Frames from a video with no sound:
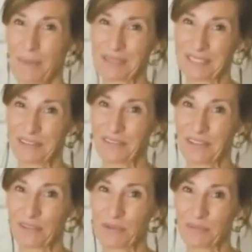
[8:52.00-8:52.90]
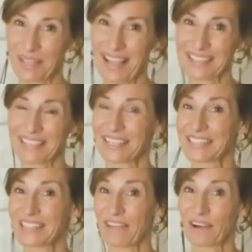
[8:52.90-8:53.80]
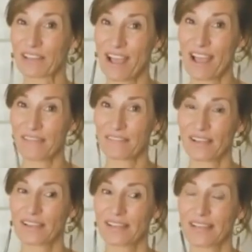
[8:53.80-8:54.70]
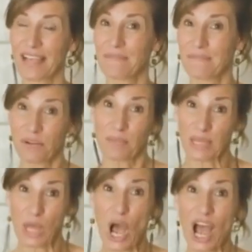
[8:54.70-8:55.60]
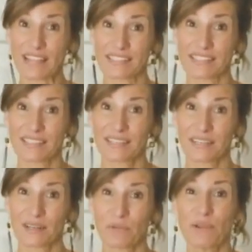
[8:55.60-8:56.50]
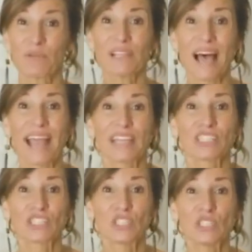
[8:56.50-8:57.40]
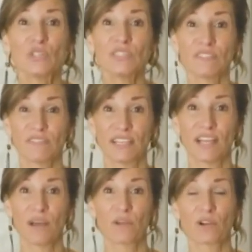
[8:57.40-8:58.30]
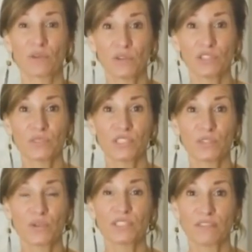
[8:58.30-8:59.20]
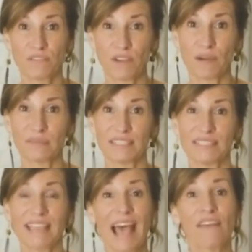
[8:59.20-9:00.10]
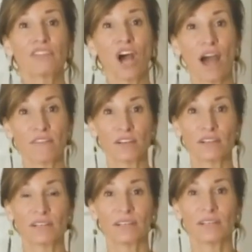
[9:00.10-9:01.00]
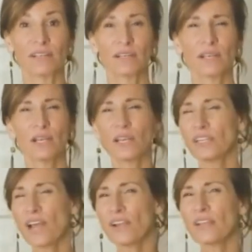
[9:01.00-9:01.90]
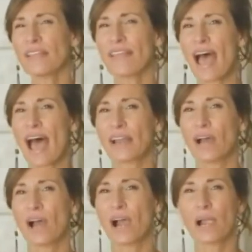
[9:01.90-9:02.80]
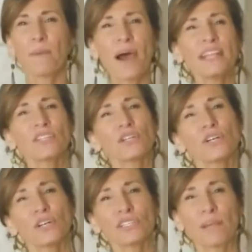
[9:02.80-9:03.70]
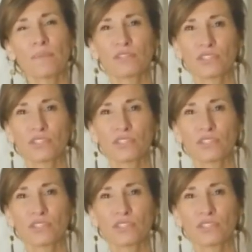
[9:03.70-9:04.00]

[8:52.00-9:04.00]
Drop us in a field with plants that can save our life, and we'll be lost. We rely exclusively on what grocery stores and pharmacies have to offer. Not only that, our bodies are hooked